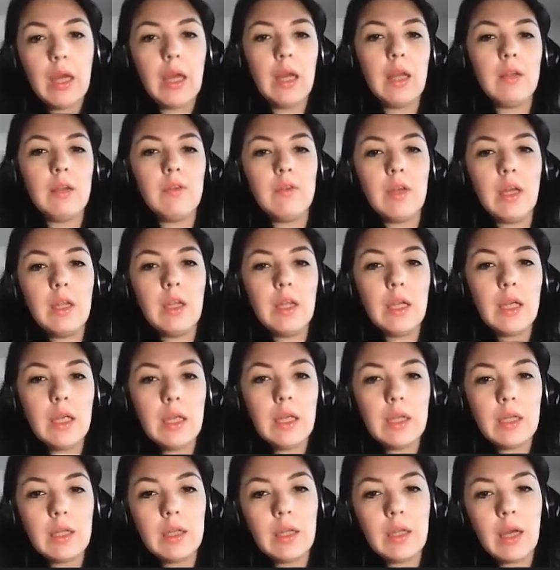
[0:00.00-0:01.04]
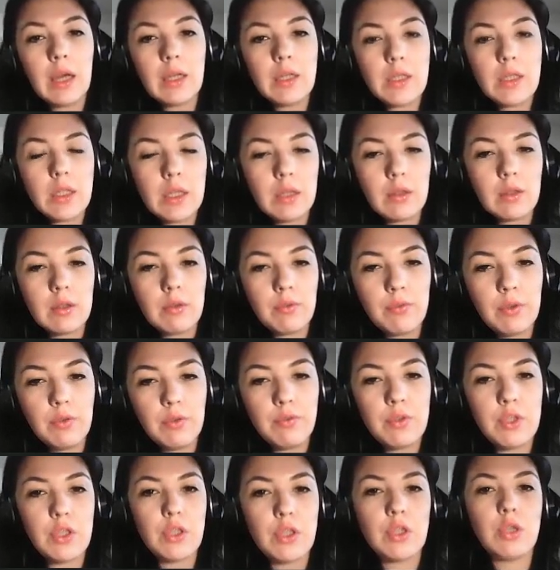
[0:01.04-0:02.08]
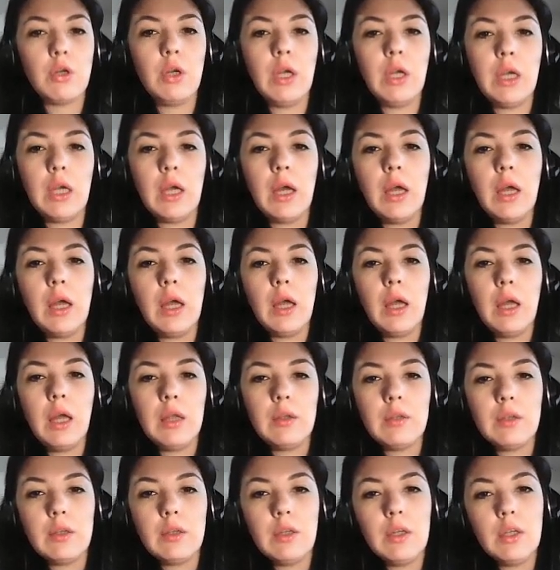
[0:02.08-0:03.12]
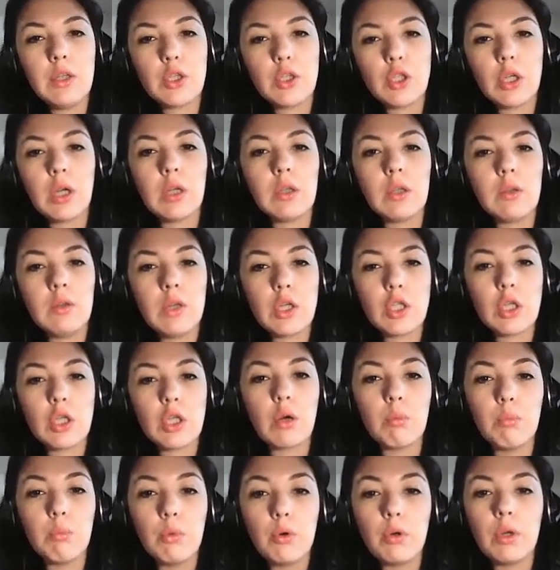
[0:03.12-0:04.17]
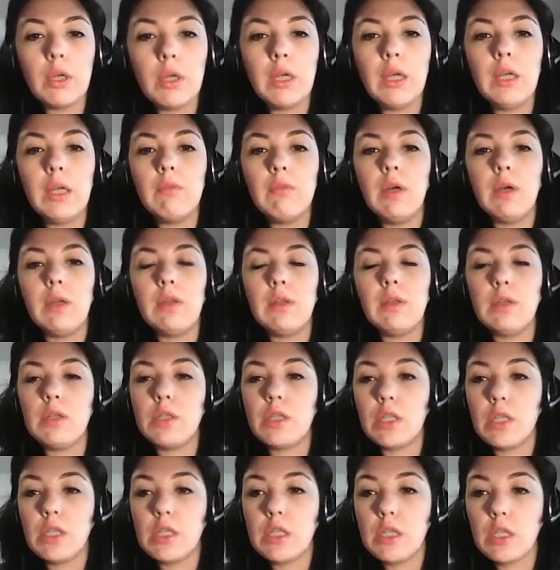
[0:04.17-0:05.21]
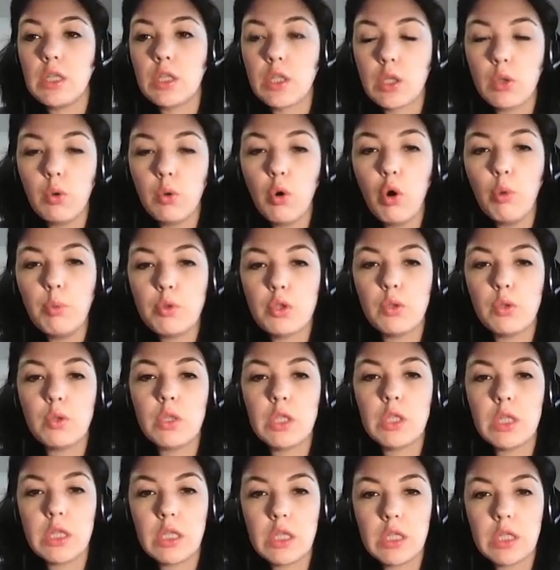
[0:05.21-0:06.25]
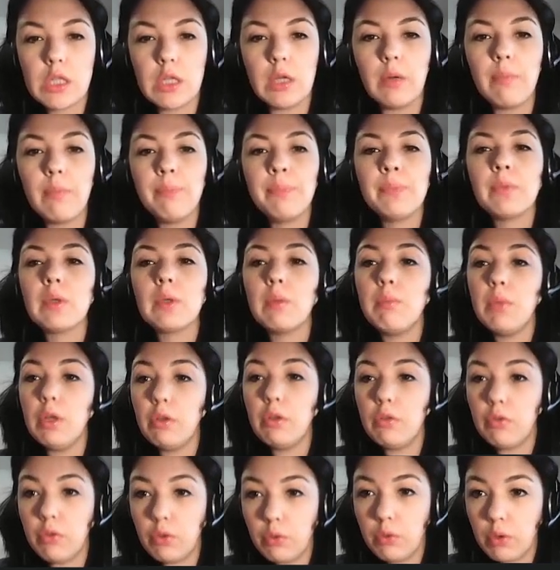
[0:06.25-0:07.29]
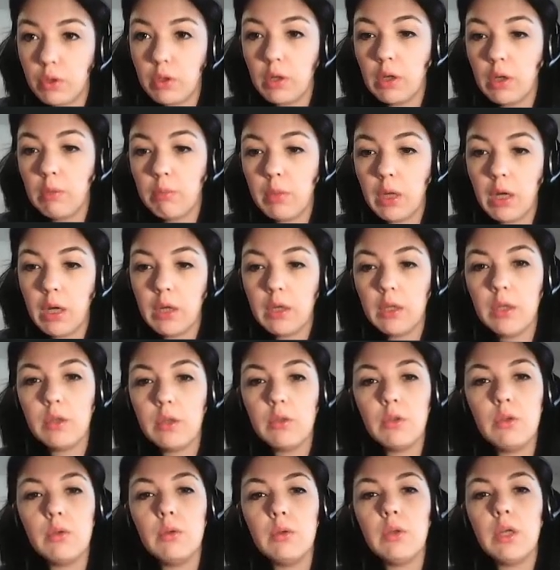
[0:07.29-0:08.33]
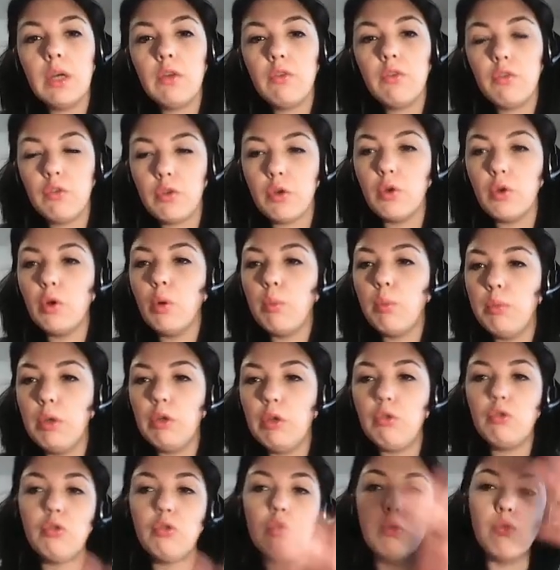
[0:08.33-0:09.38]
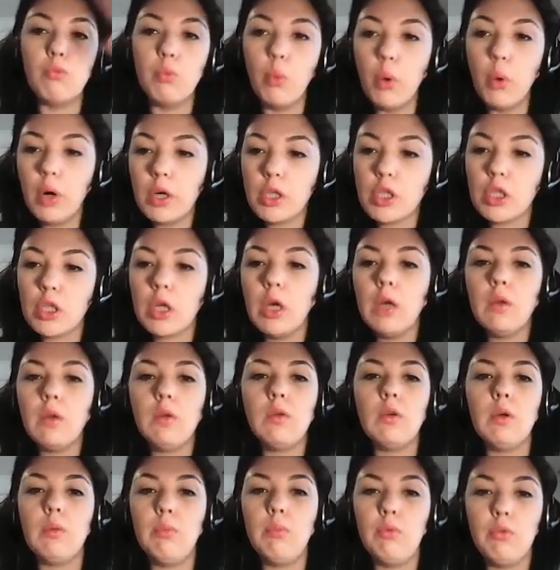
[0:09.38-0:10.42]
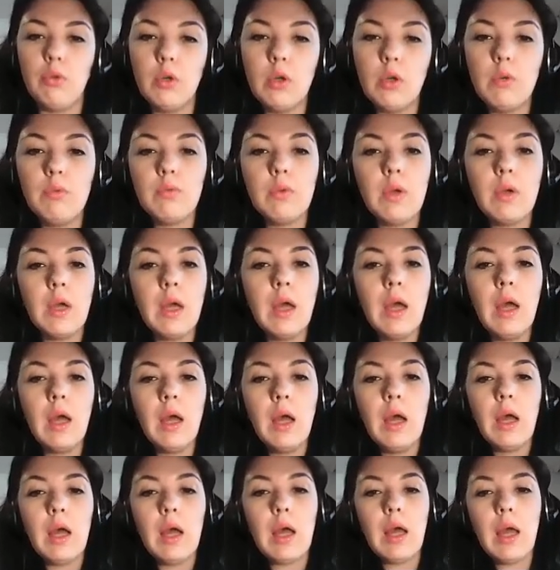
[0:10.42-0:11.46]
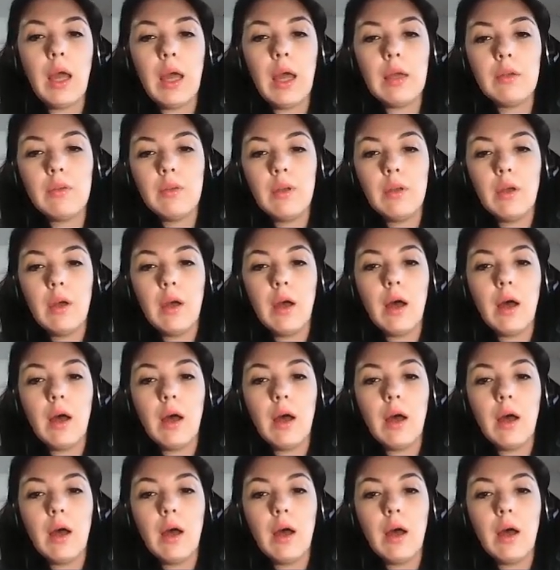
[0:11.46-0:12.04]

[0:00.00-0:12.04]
And then in 1953, Anthony Jean de Jarmeur, he invented cystoscope. So cysta means urinary bladder, you know, yes, scope means to watch, to observe. And